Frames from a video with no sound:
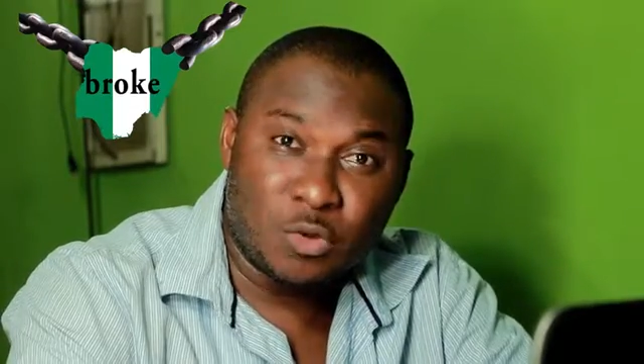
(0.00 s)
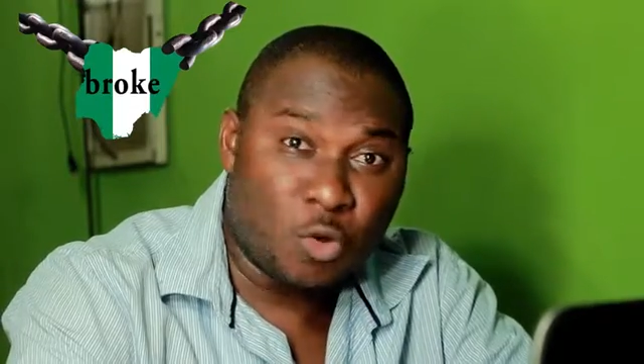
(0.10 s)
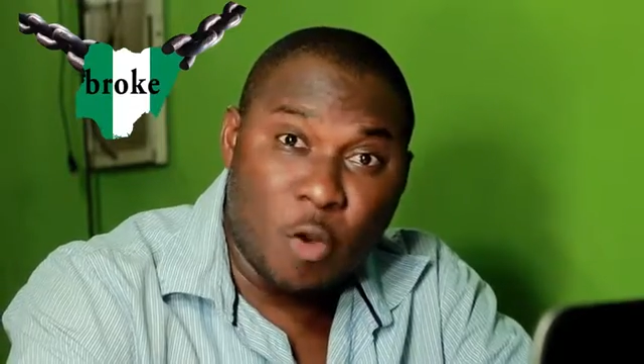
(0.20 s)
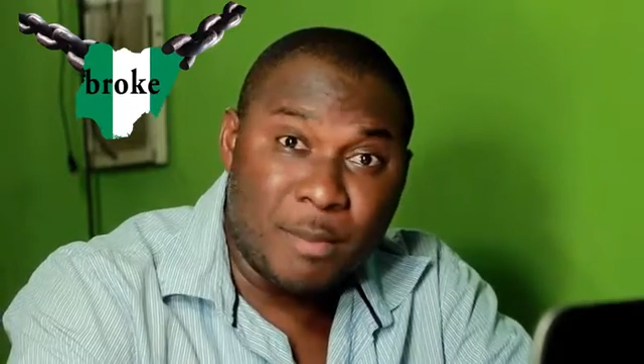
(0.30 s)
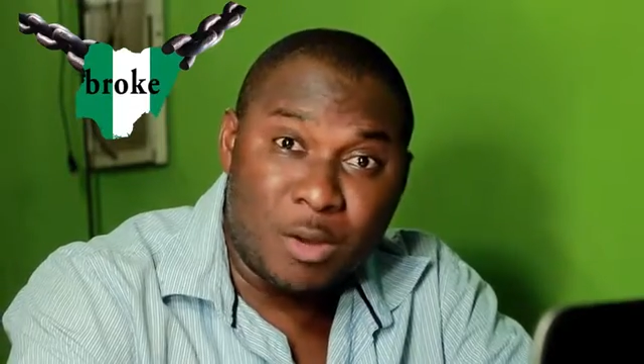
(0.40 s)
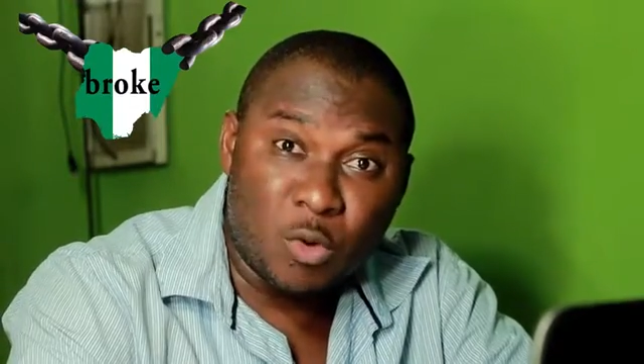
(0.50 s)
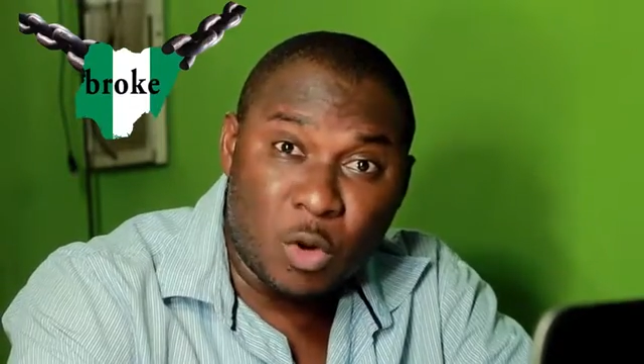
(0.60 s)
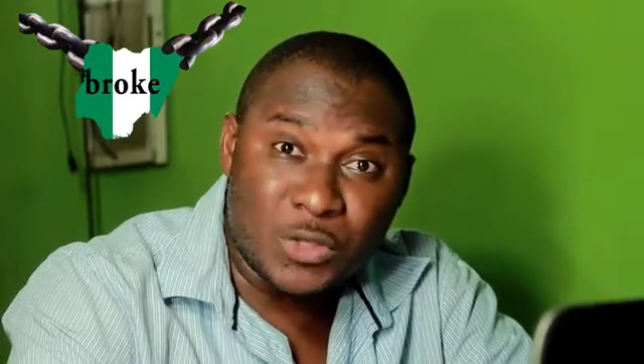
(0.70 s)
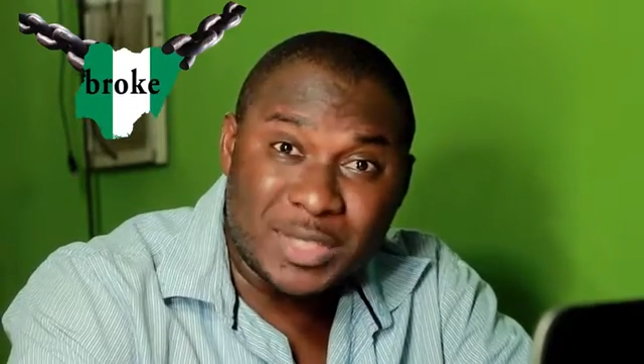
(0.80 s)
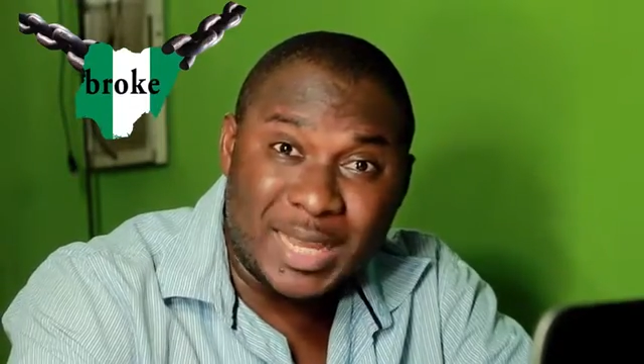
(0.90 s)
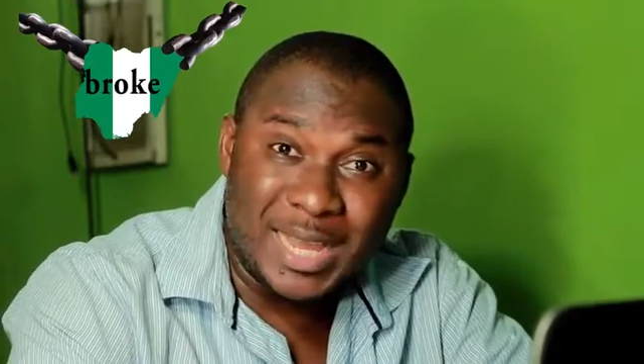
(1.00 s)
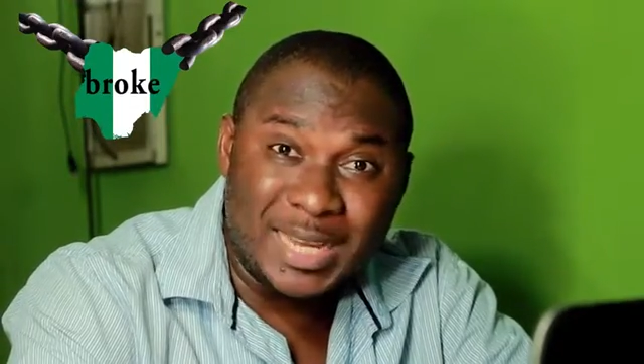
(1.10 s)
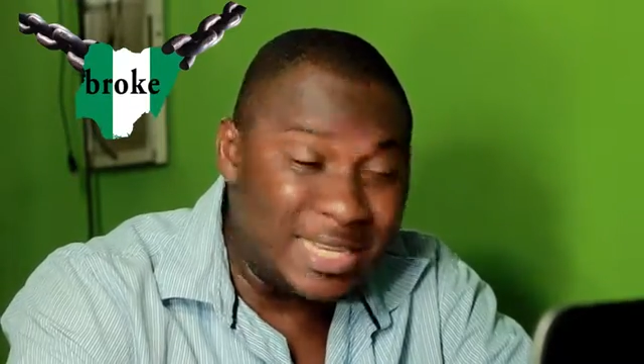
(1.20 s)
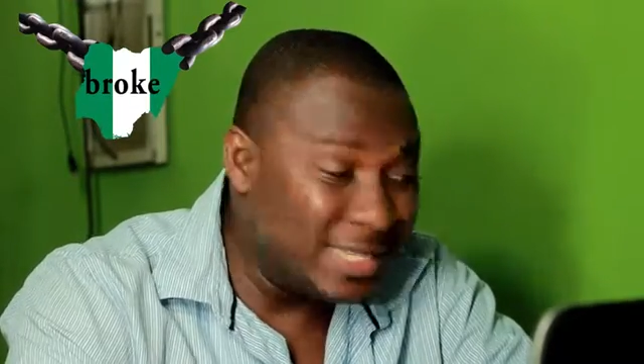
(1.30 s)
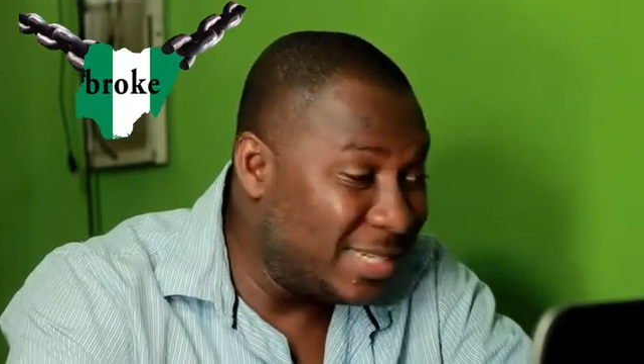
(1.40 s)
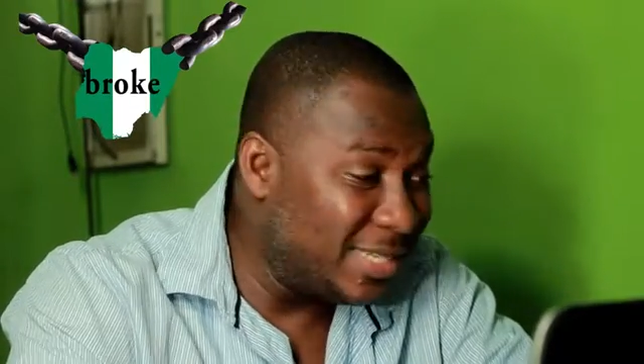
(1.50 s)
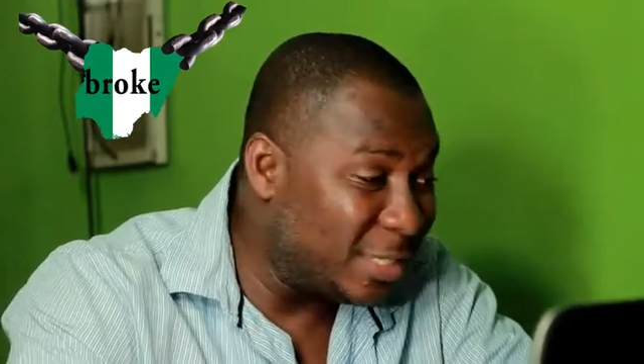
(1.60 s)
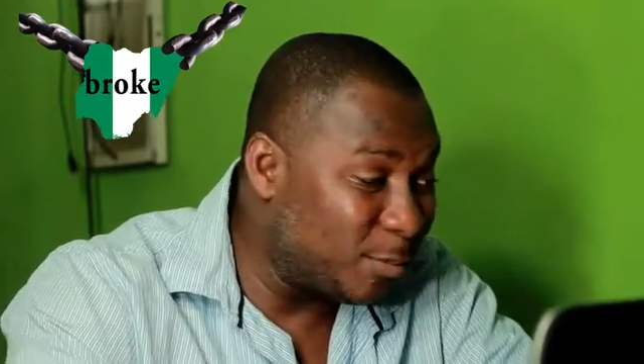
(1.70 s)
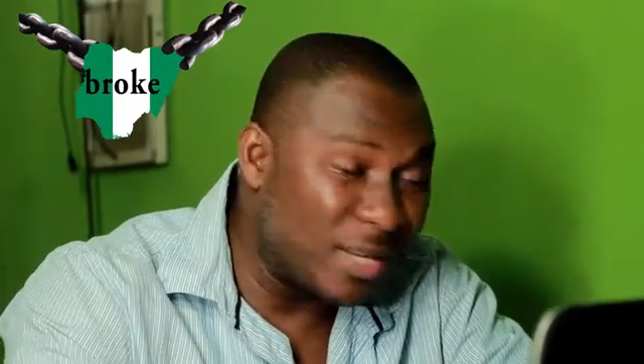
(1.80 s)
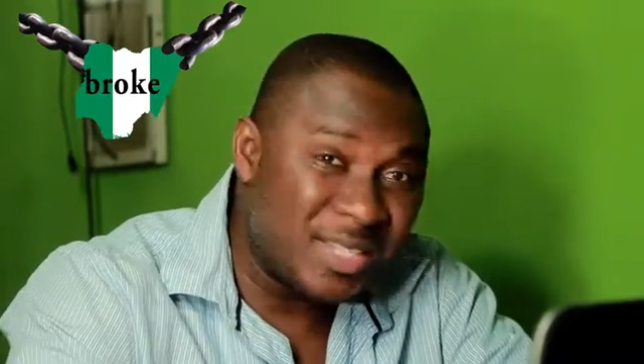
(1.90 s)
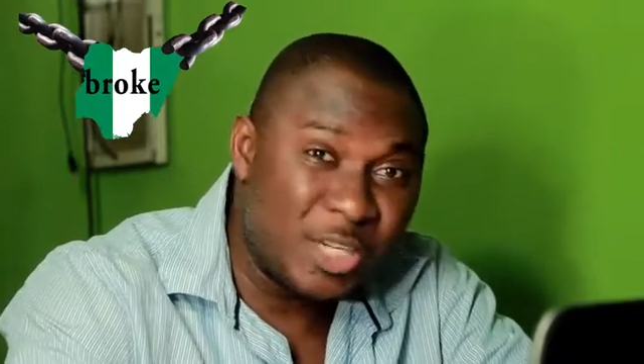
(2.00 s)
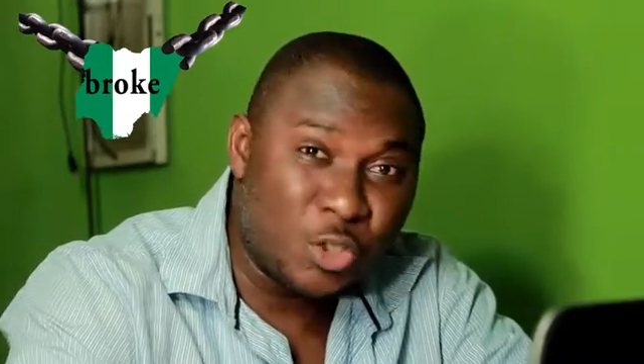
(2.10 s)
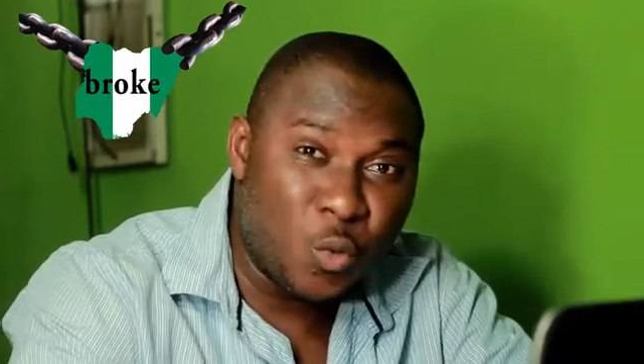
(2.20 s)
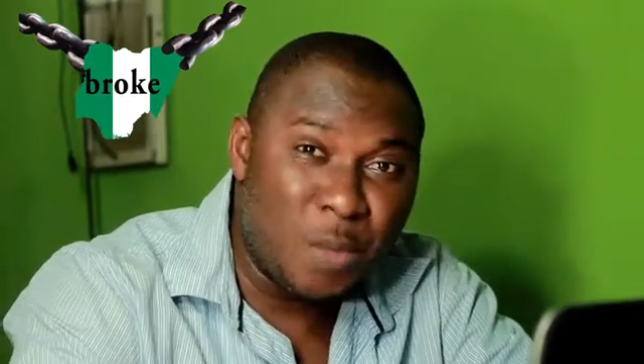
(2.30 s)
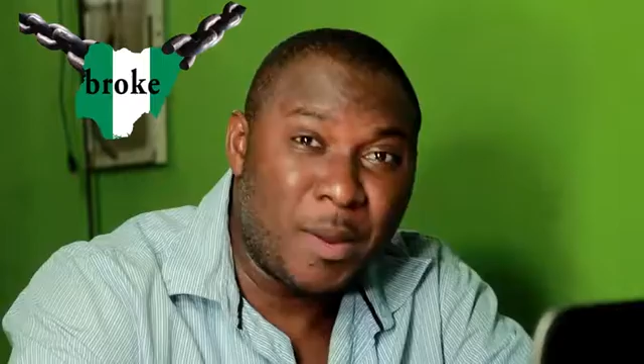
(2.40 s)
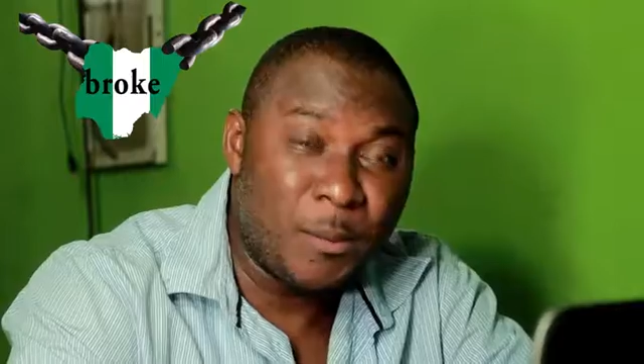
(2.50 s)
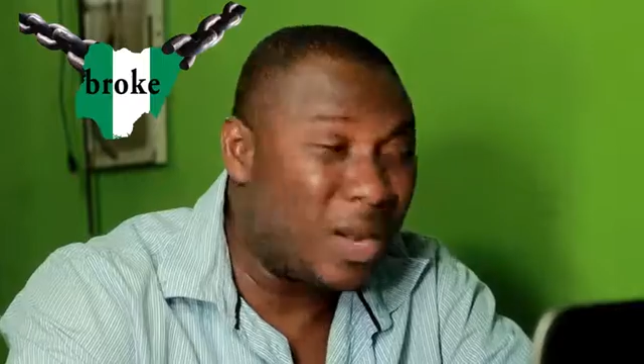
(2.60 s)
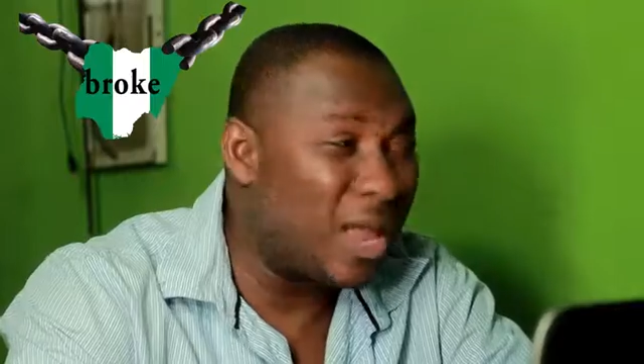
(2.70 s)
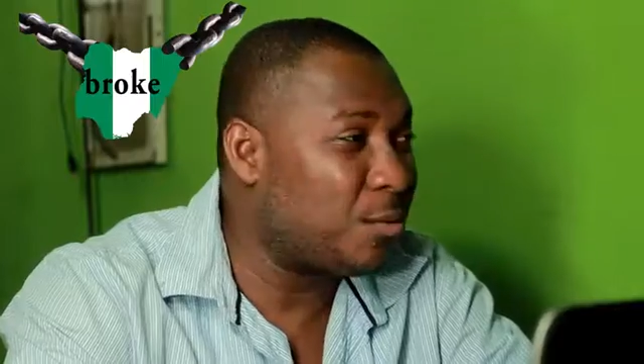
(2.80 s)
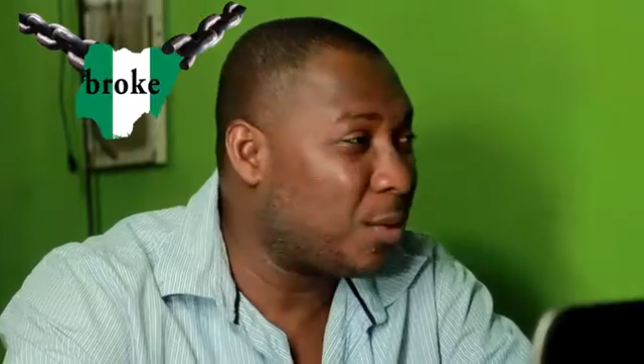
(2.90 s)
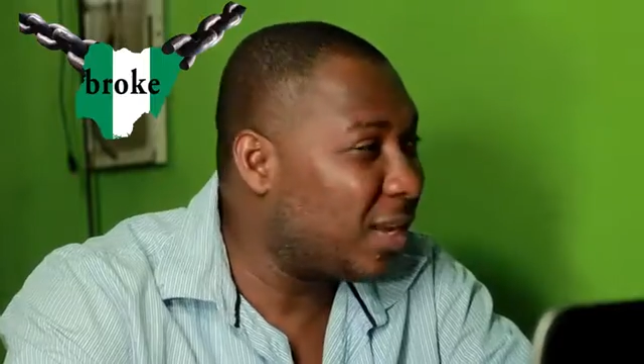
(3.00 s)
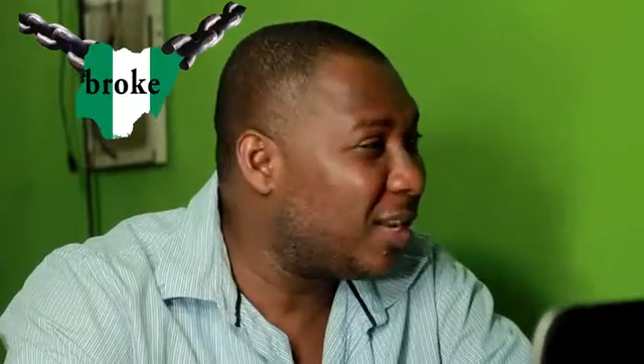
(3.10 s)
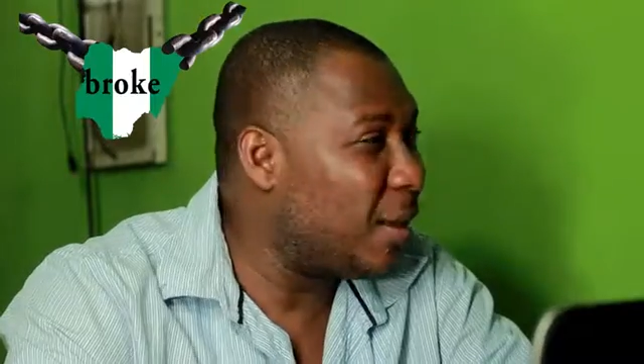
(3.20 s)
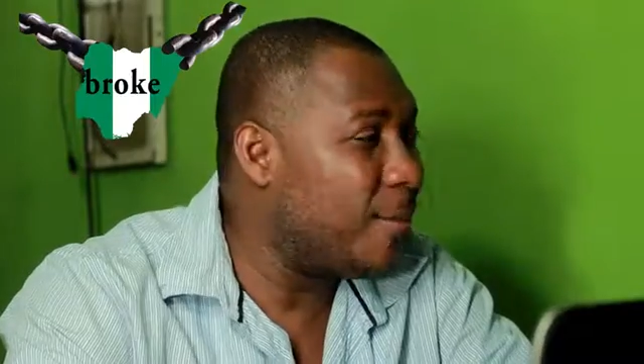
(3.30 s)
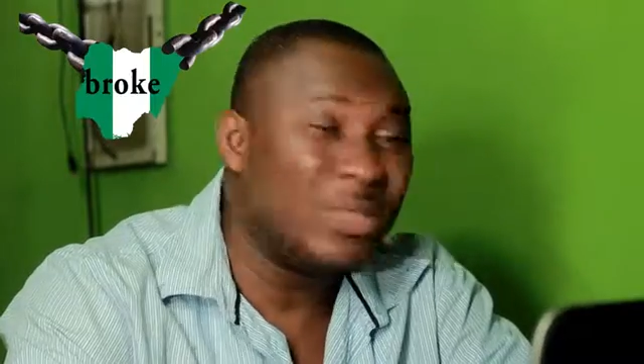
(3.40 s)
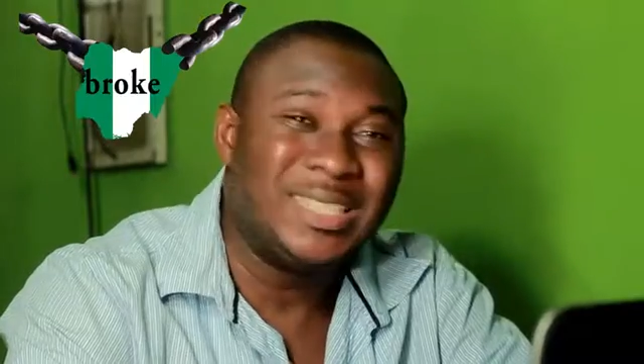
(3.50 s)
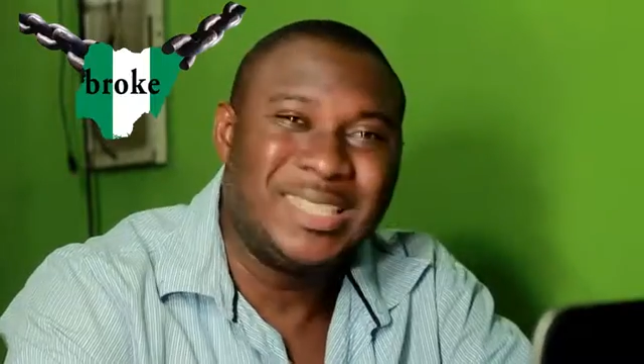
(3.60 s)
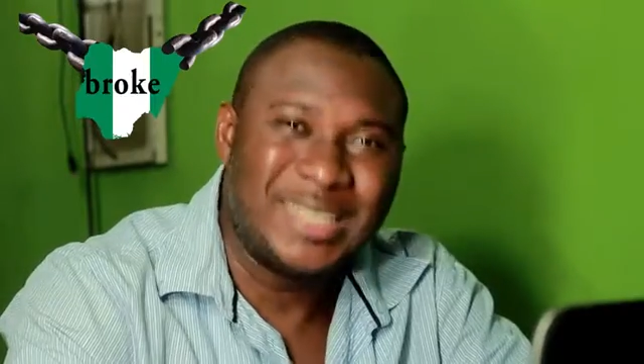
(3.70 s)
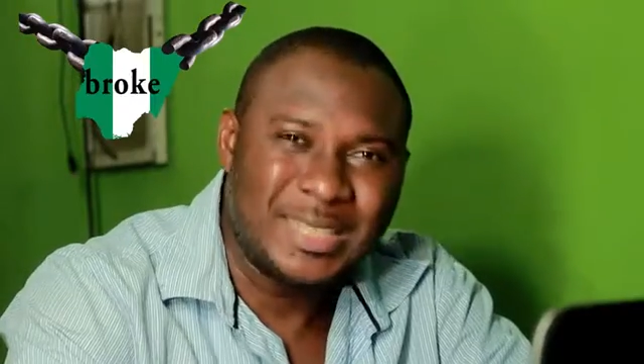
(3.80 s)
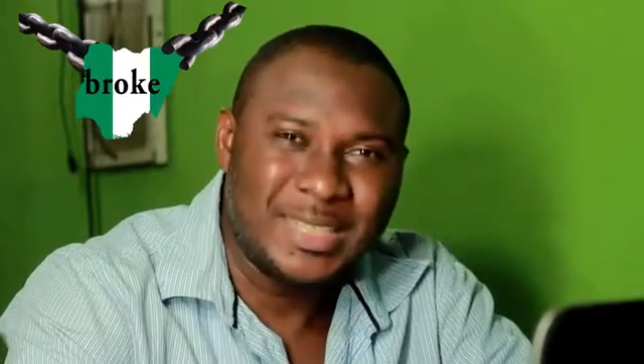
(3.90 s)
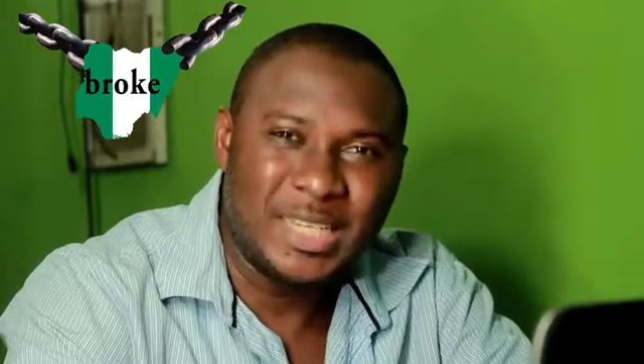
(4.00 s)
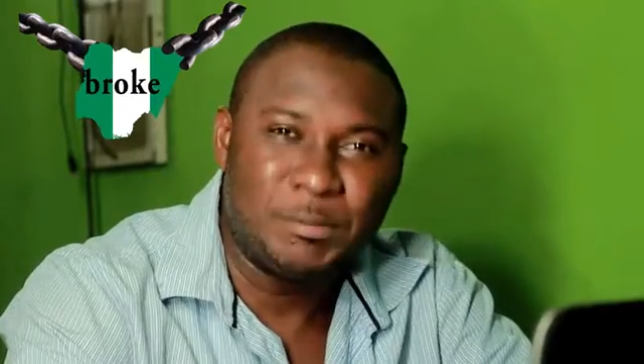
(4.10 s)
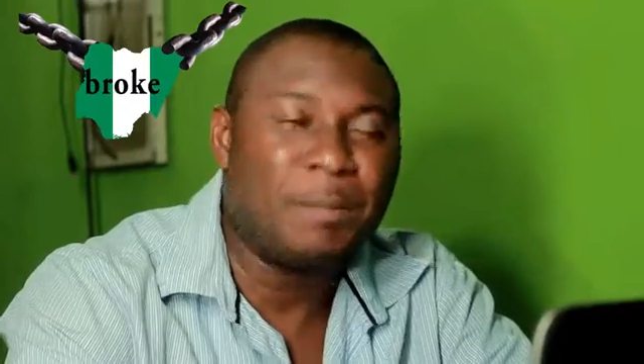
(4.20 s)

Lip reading: to come and rule us again in the dispensation, when people are thinking about the jet aid,